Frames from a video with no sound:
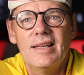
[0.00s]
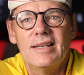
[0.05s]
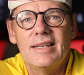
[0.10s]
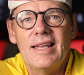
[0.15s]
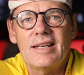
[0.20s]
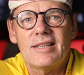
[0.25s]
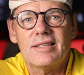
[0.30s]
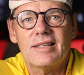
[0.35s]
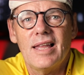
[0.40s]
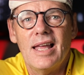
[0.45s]

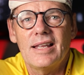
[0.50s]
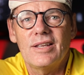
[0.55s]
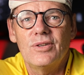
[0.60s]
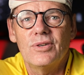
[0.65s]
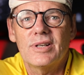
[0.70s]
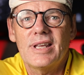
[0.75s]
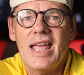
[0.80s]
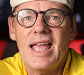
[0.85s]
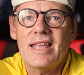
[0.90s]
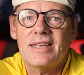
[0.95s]
that's like
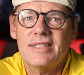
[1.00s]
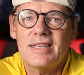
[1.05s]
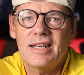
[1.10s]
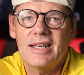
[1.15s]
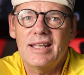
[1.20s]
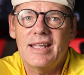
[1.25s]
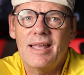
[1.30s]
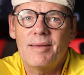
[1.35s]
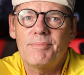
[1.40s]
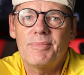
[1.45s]
your cassette
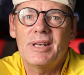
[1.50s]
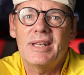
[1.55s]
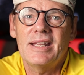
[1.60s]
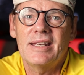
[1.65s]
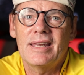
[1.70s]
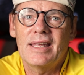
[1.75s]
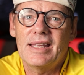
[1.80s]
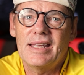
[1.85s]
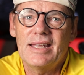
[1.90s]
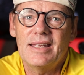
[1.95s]
again, but
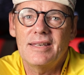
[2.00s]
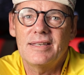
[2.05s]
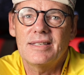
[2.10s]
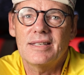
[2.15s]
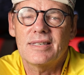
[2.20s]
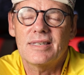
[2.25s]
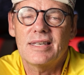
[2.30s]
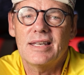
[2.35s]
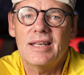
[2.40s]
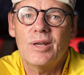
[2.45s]
in an easier
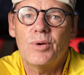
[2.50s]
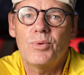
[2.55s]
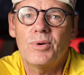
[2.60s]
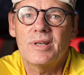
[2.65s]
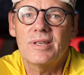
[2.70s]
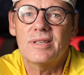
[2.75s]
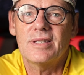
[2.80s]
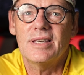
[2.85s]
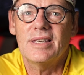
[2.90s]
sequence.